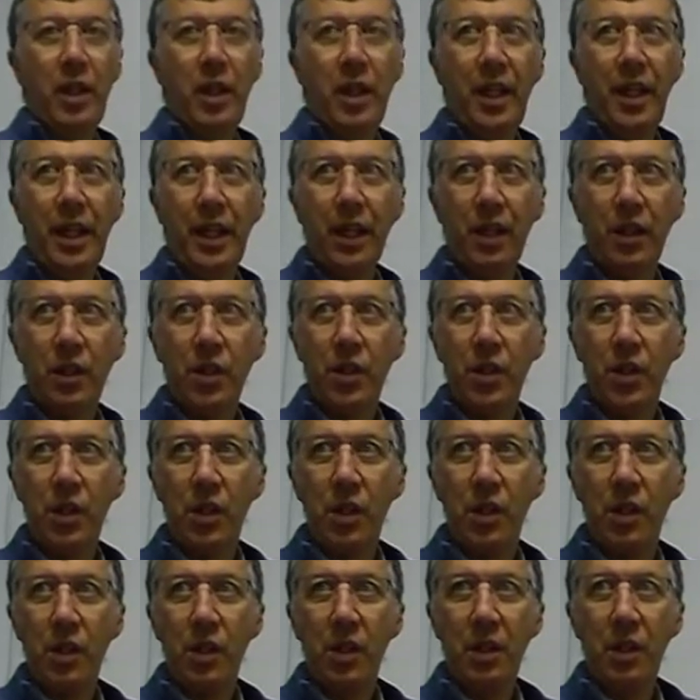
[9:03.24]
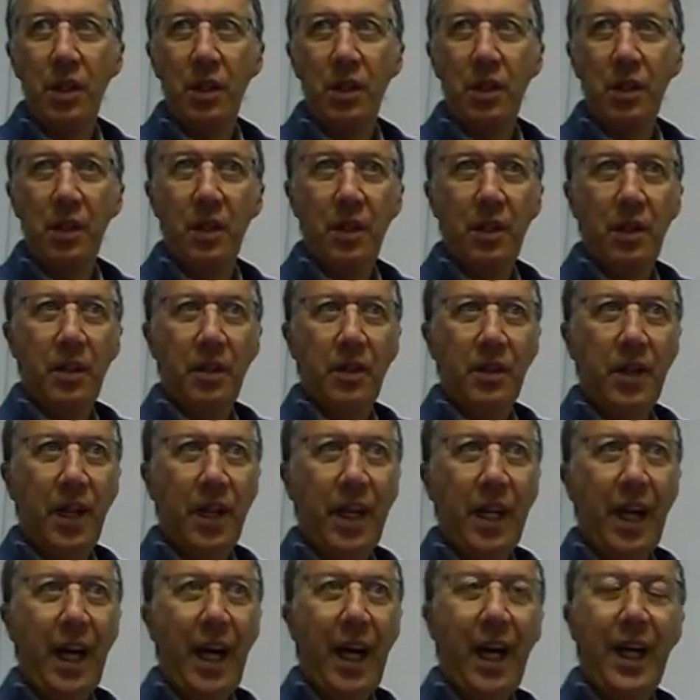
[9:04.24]
inks. They
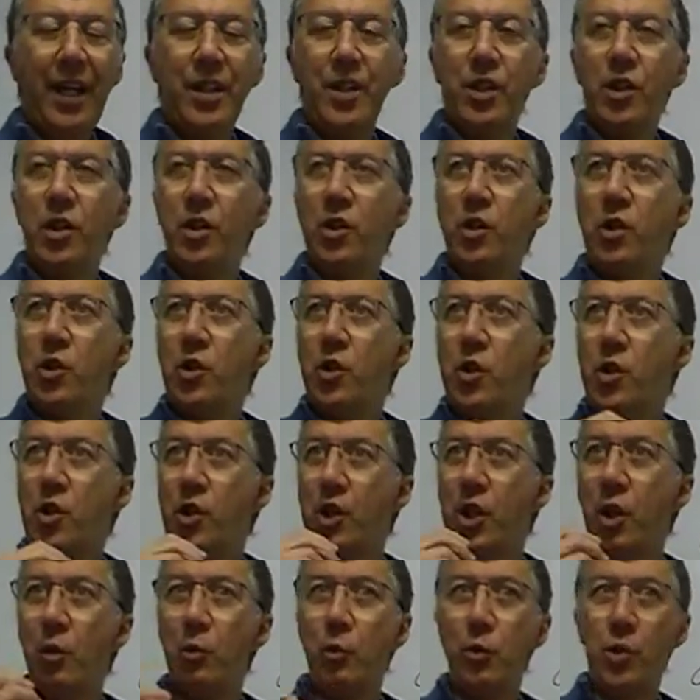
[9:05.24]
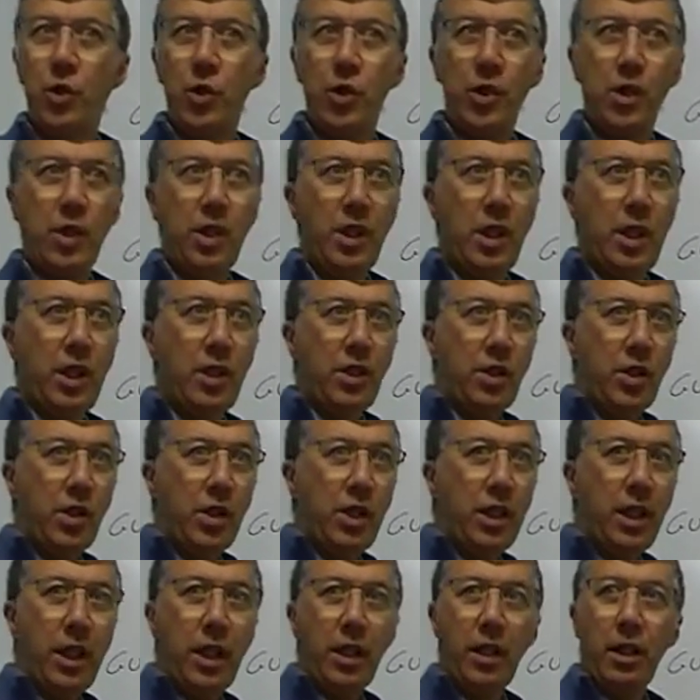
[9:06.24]
add salts into
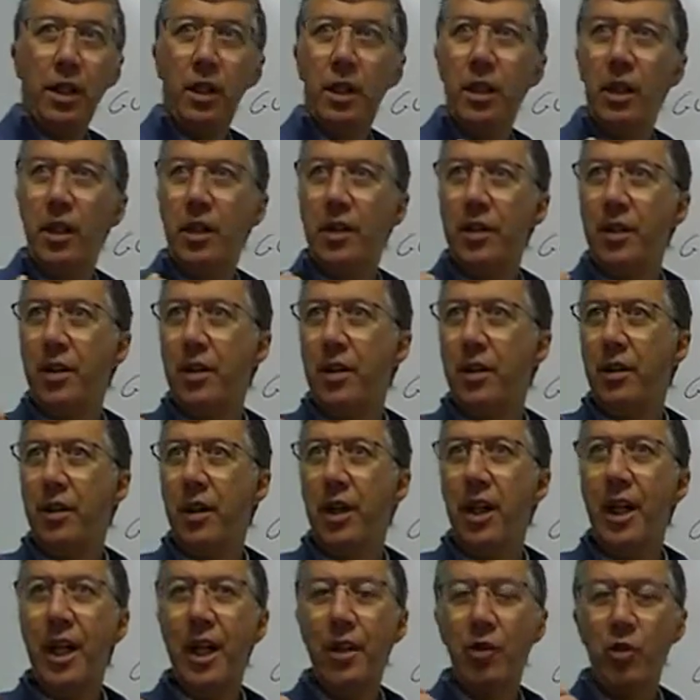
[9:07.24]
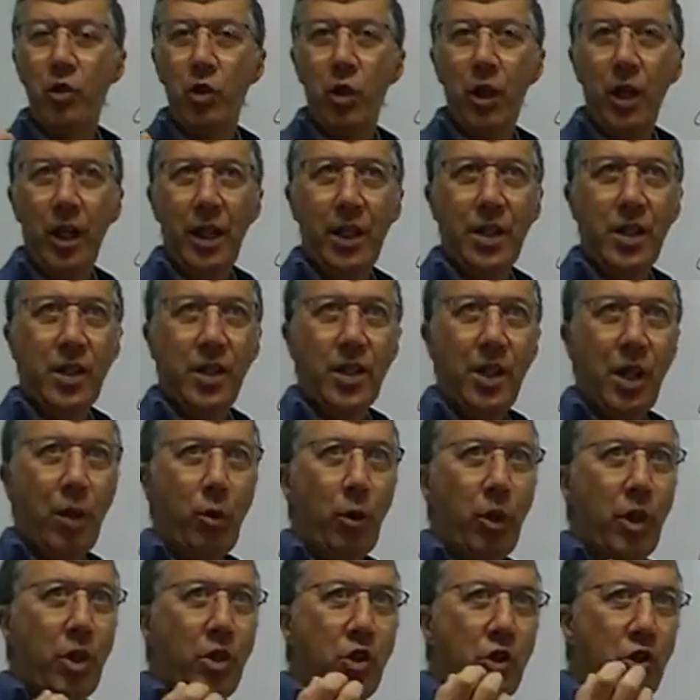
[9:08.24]
the ink, electrolytes that
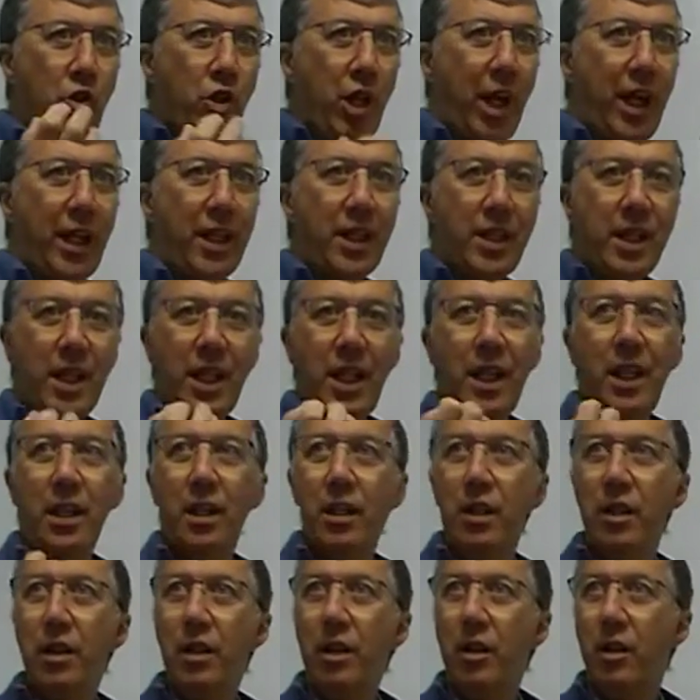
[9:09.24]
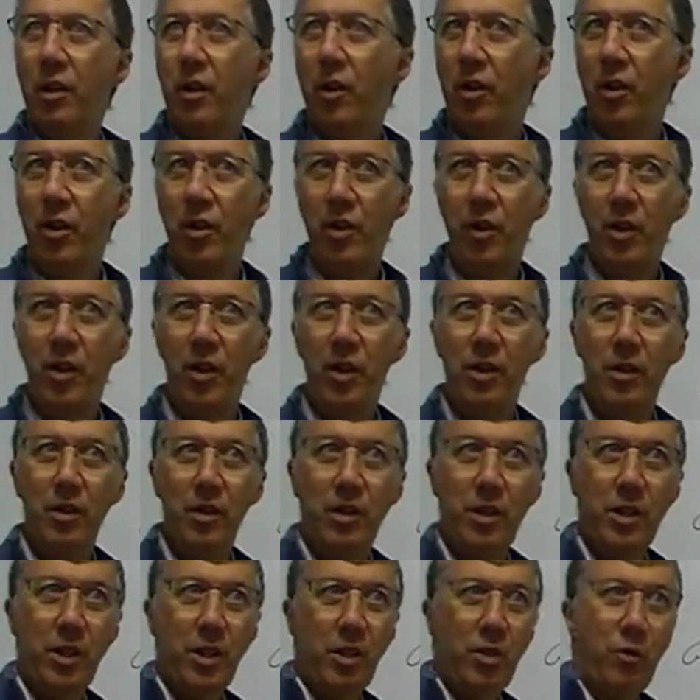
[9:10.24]
will attract in
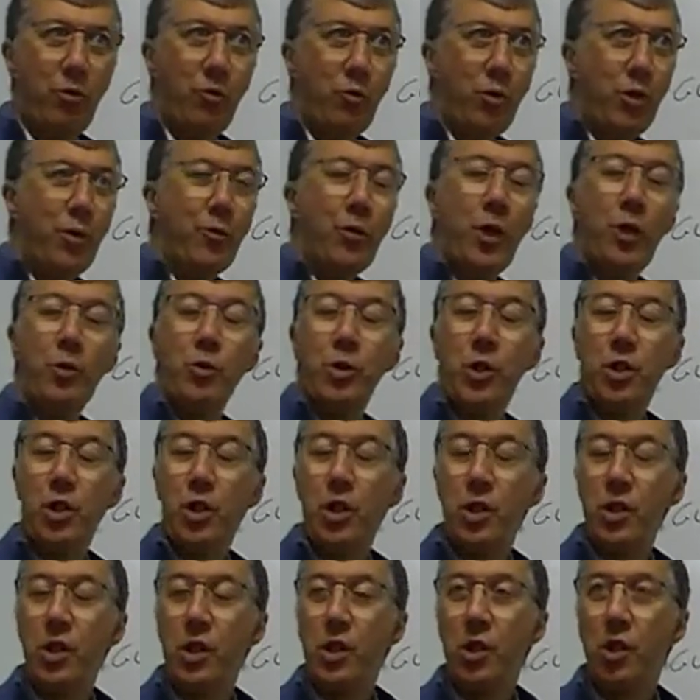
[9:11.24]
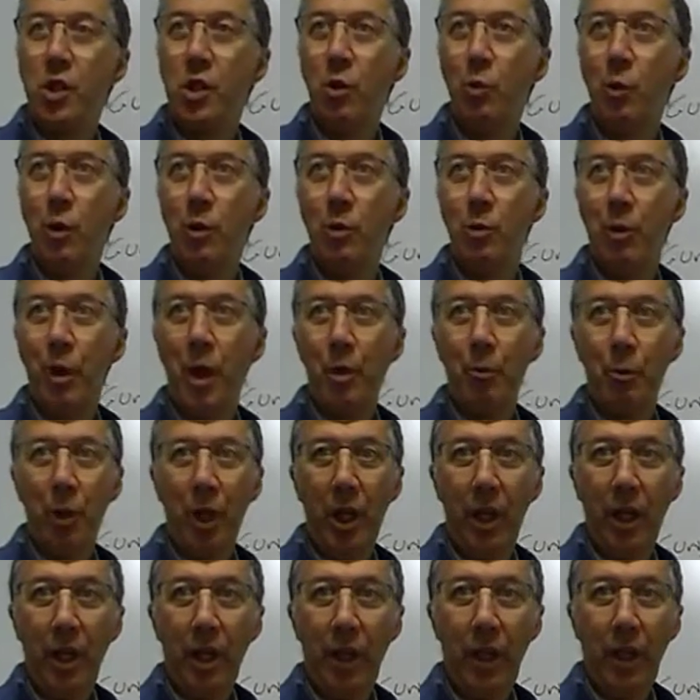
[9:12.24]
the voltages that we
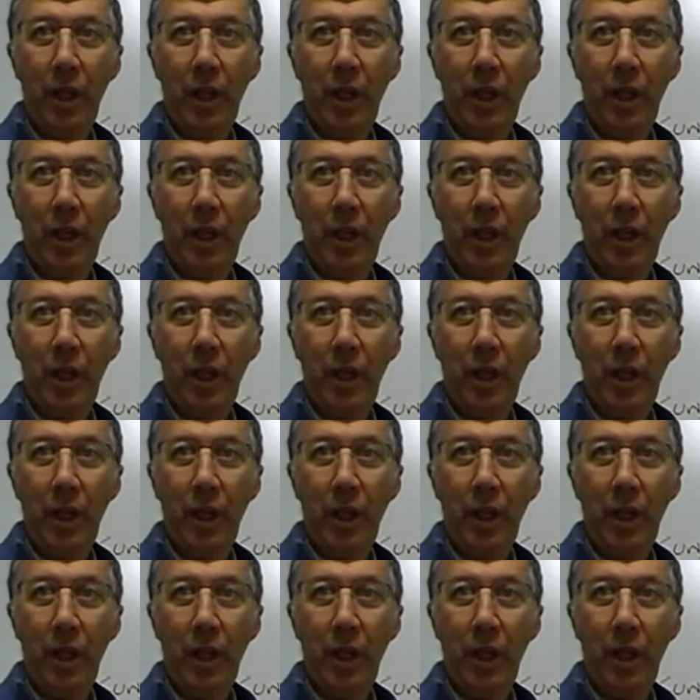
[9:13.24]
apply.